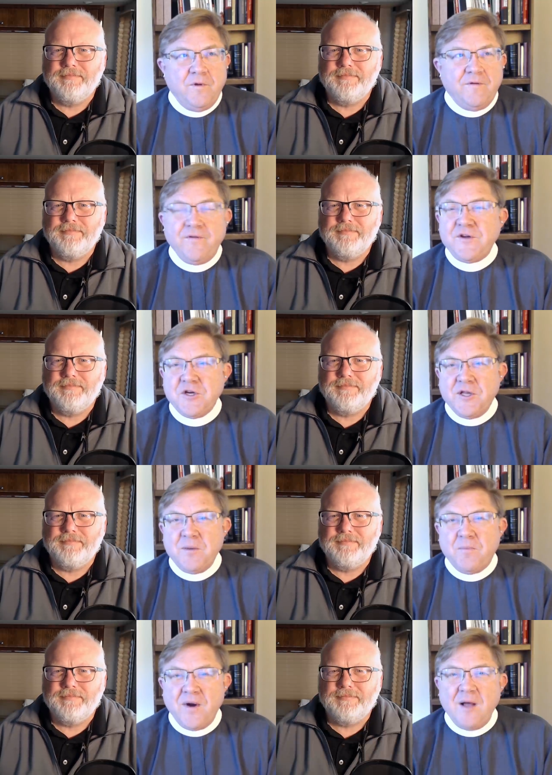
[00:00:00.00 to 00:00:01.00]
Speaker 1: officially
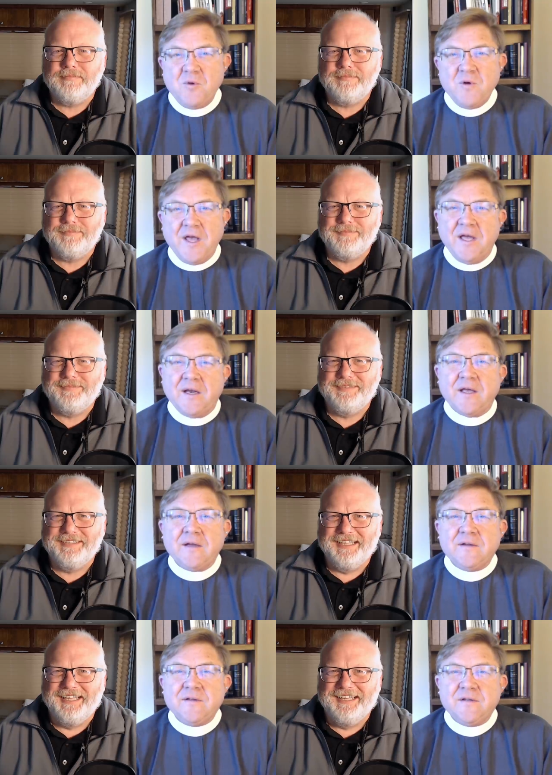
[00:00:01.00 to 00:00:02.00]

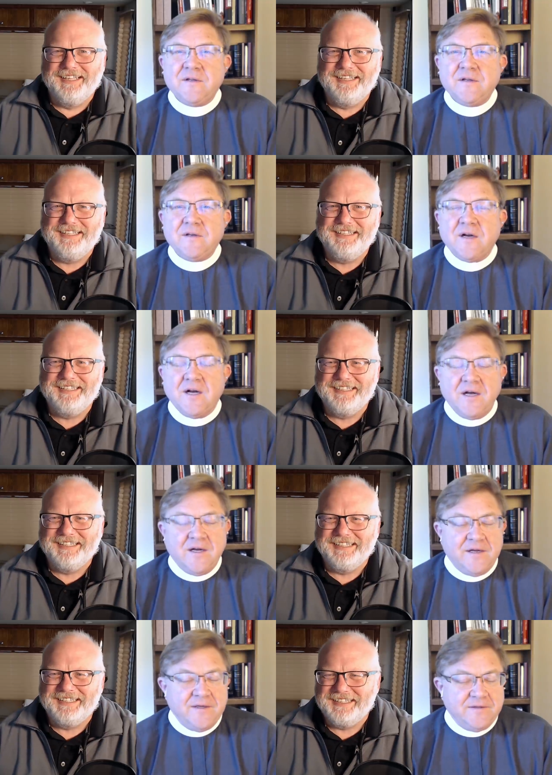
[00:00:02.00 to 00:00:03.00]
promulgating
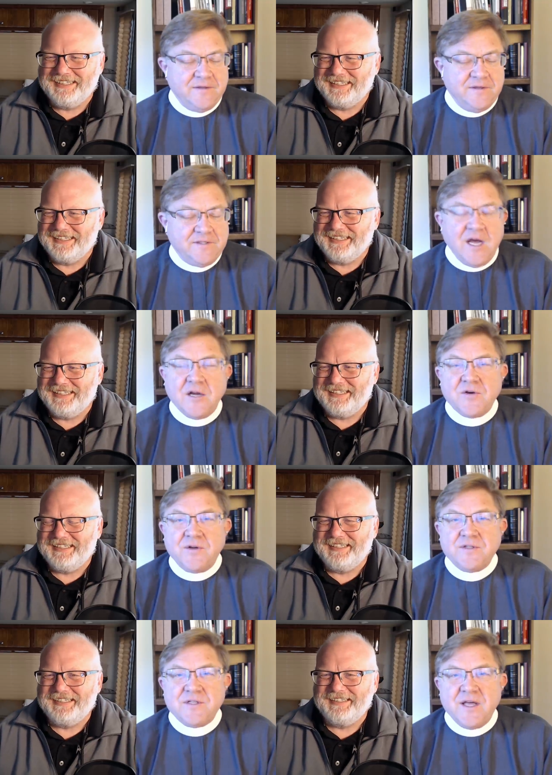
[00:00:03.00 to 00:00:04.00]

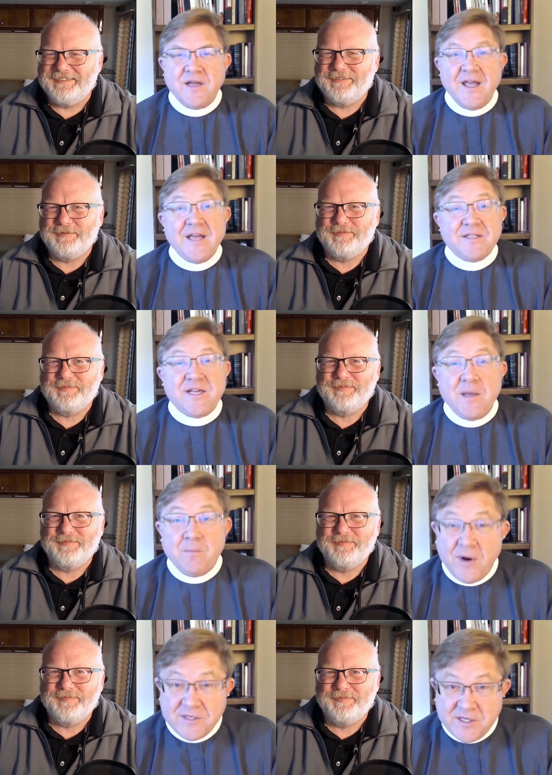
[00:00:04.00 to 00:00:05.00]
doctrines that a state
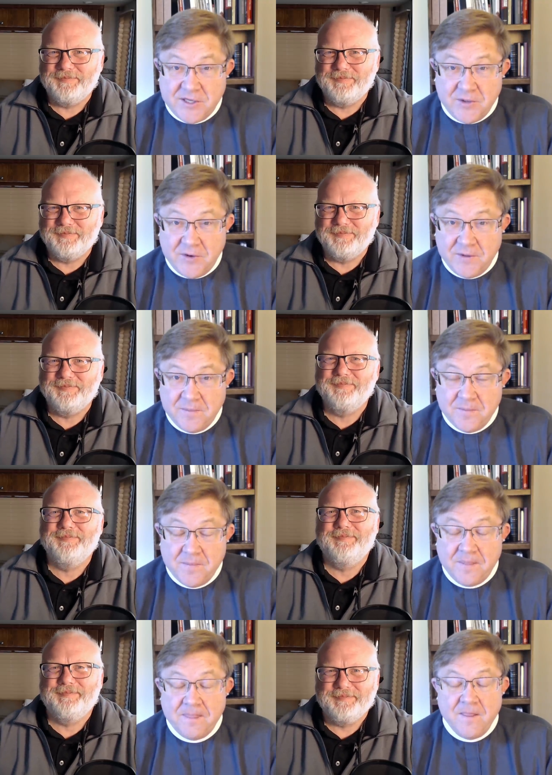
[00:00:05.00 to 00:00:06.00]
prosecutor
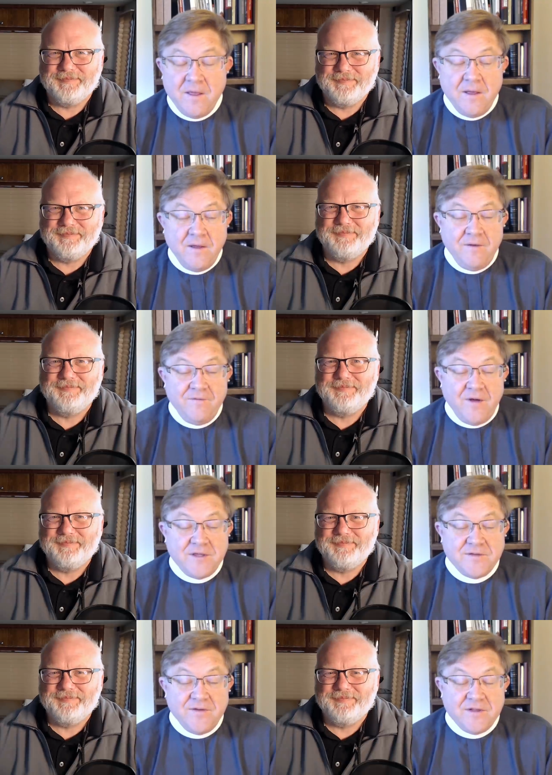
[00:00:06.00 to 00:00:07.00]

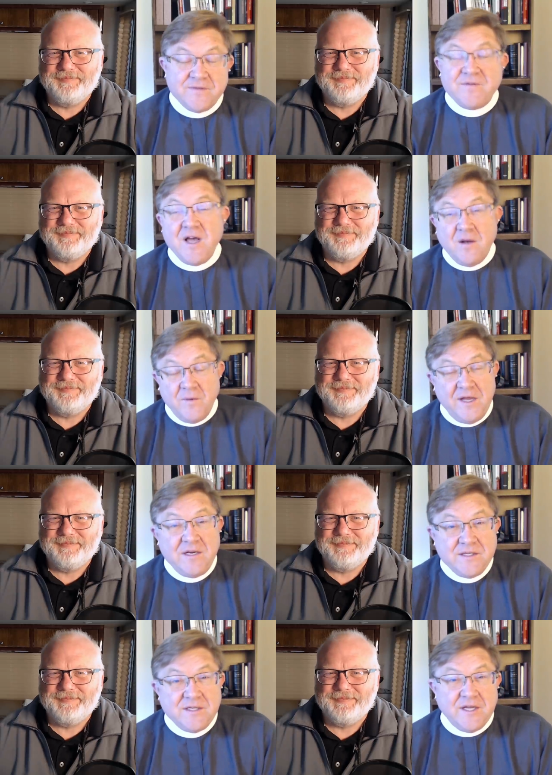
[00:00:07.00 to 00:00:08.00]
finds offensive. Now, we
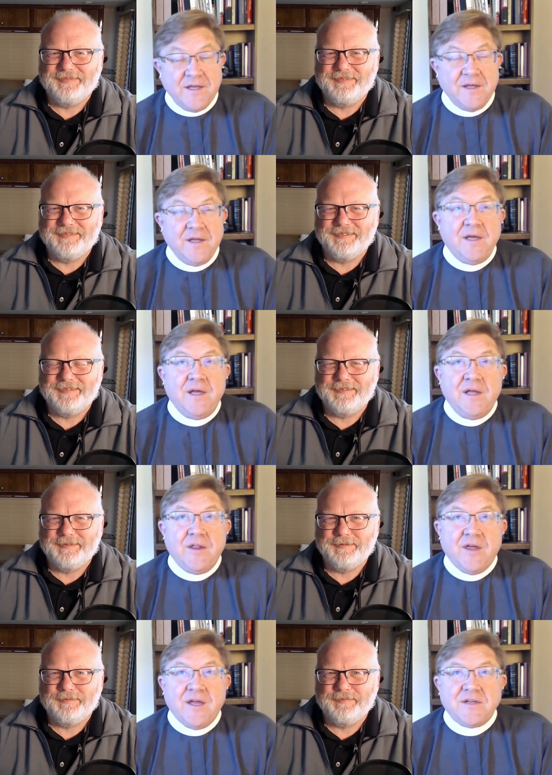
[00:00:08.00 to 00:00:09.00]
need to say
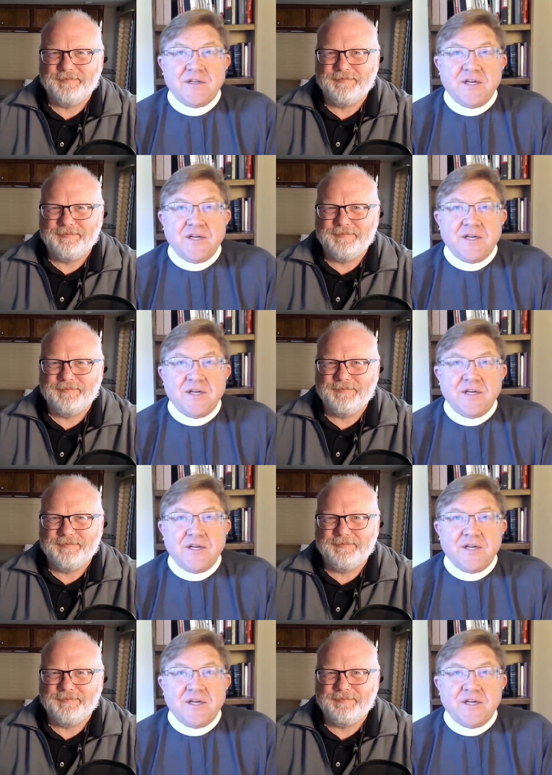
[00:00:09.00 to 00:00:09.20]
that